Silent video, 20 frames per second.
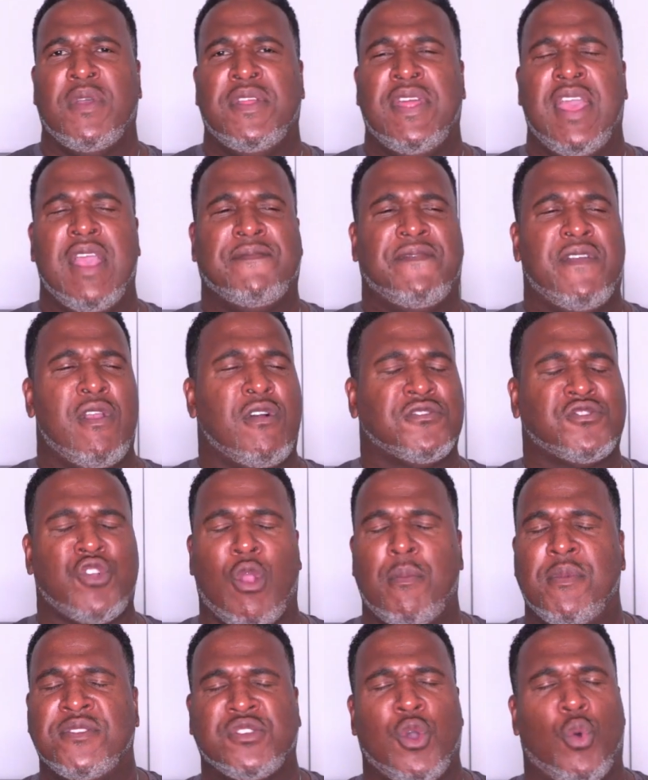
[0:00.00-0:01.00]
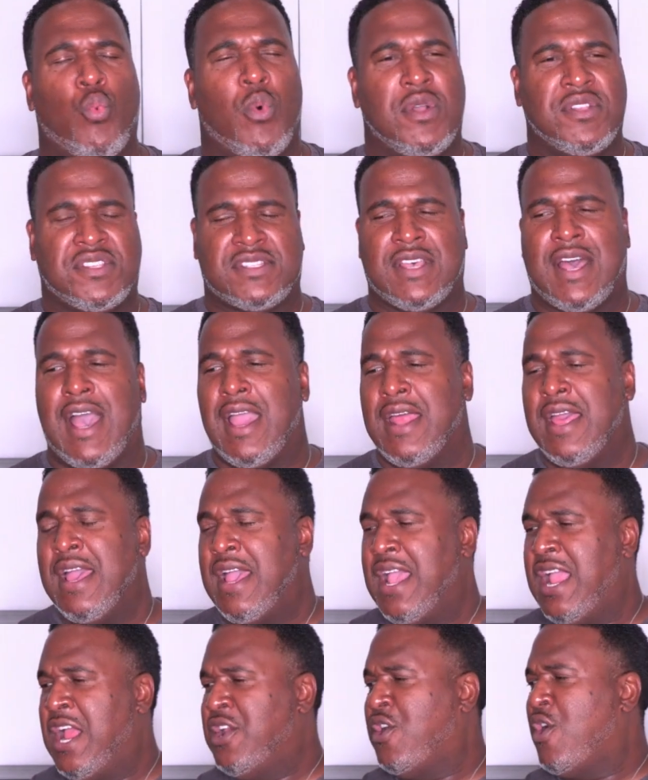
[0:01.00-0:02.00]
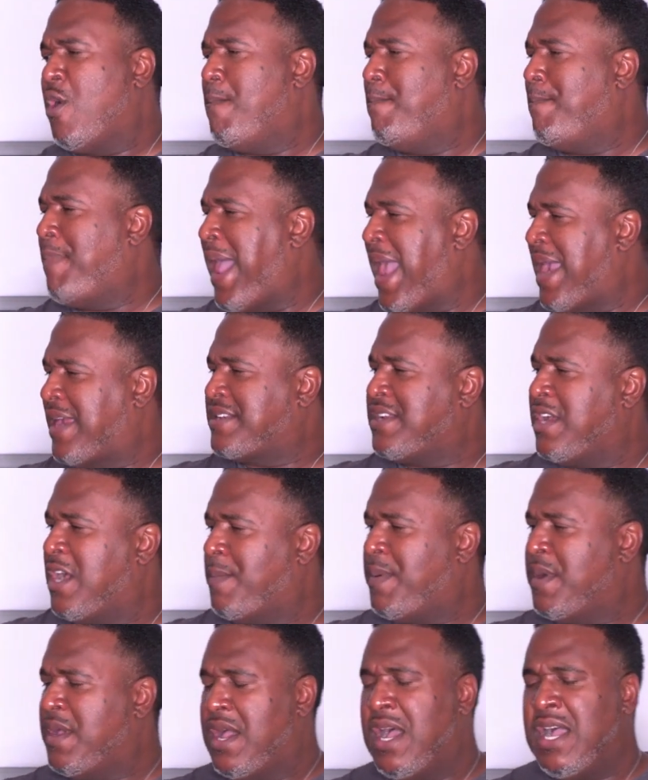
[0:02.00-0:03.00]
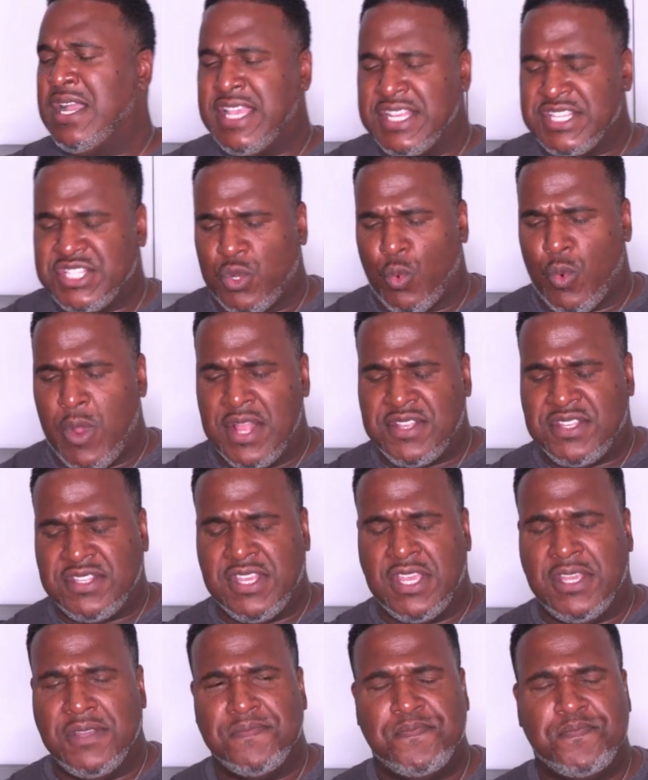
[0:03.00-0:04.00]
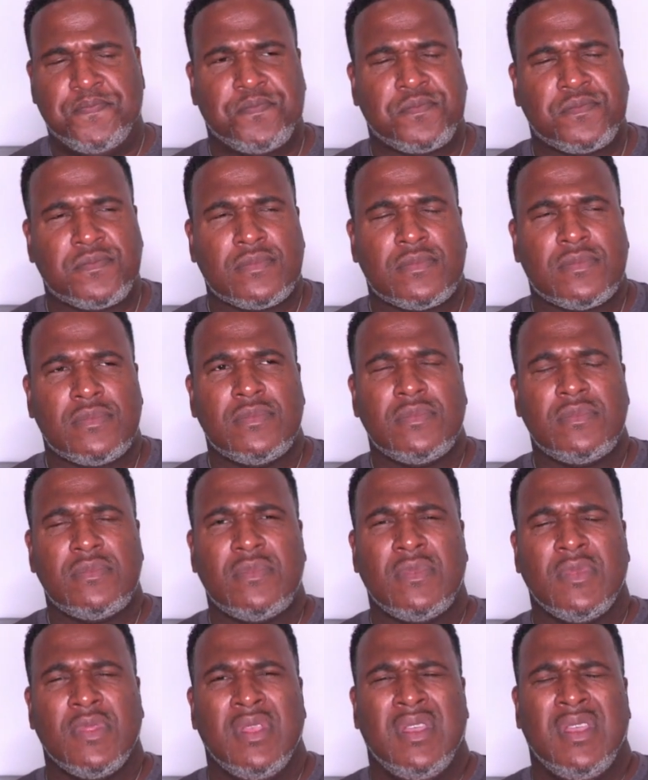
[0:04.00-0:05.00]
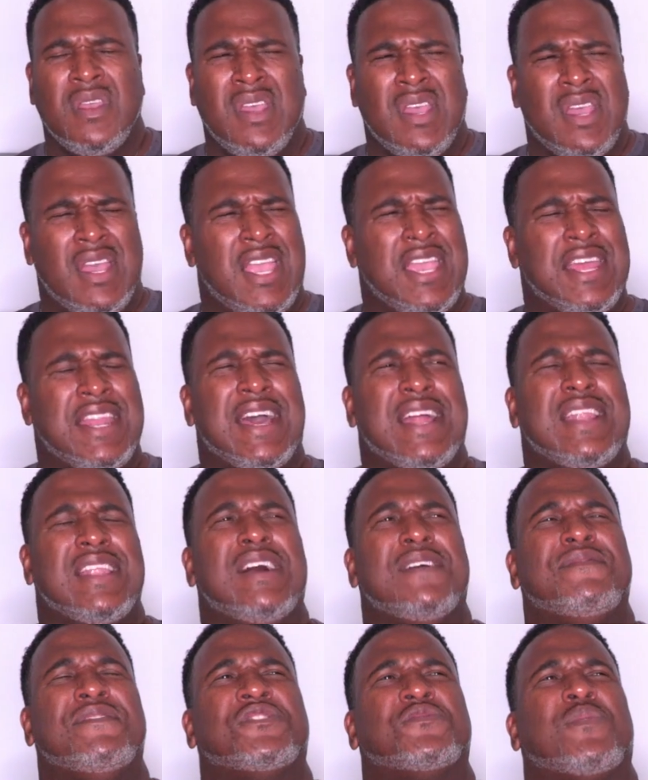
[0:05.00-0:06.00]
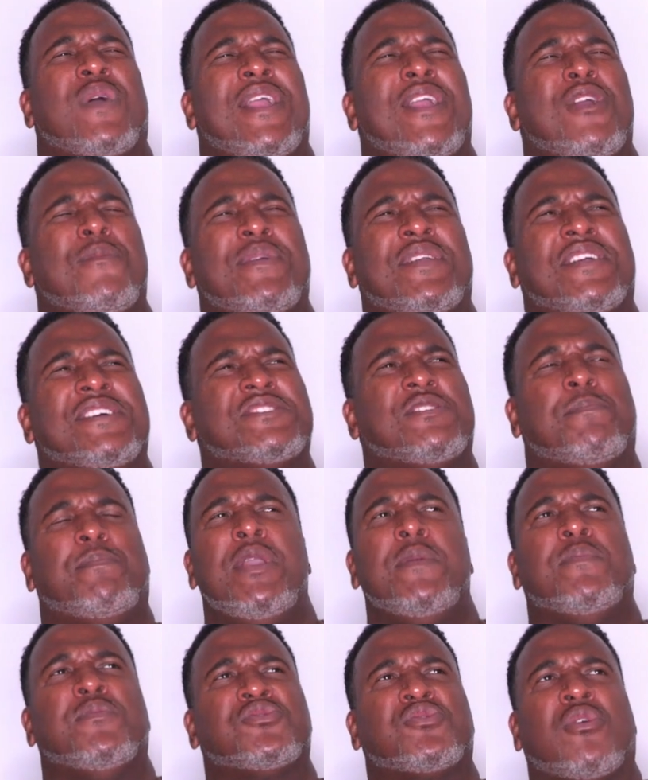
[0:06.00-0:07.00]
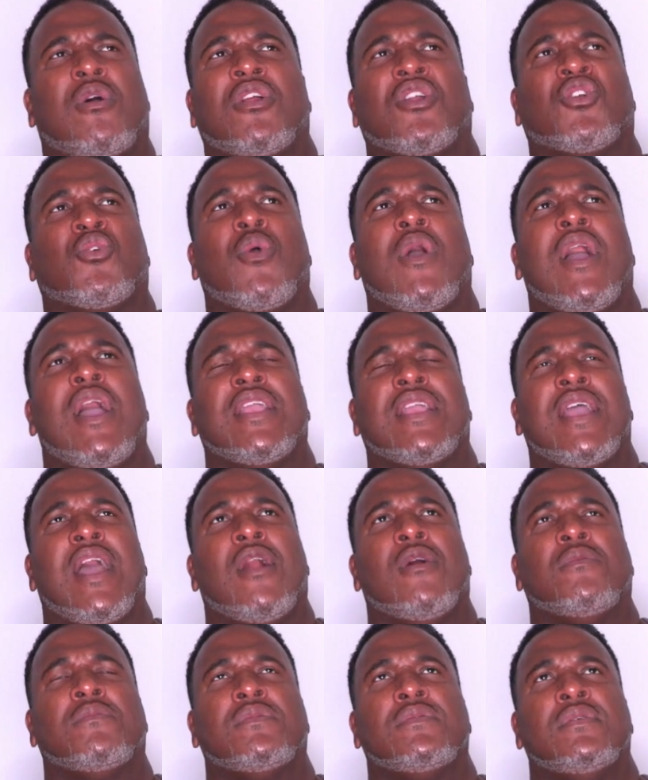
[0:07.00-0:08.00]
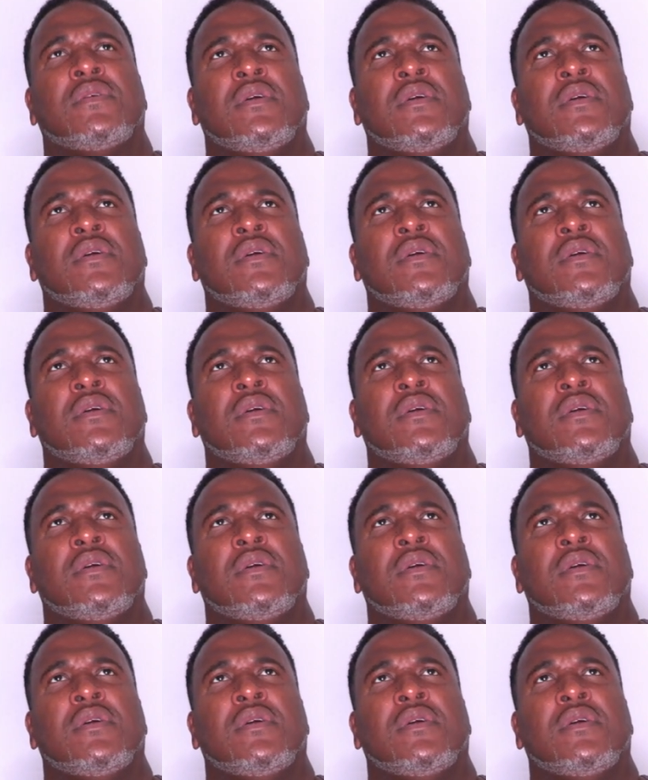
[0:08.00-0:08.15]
And they have Pharaoh's armies on one side, and they're backed up against the Red Sea. And I love this right here because the people started crying out.